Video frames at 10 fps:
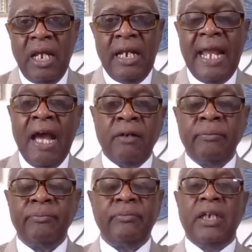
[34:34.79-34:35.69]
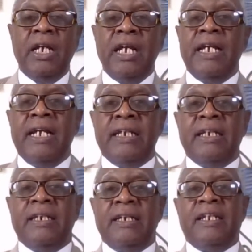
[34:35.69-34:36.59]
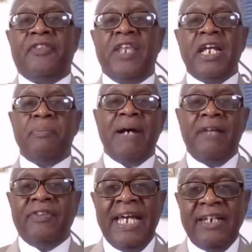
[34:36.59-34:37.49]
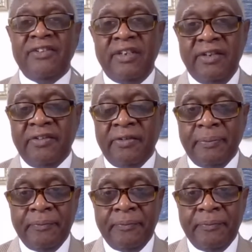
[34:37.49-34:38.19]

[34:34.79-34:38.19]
Now, the thing about that is this: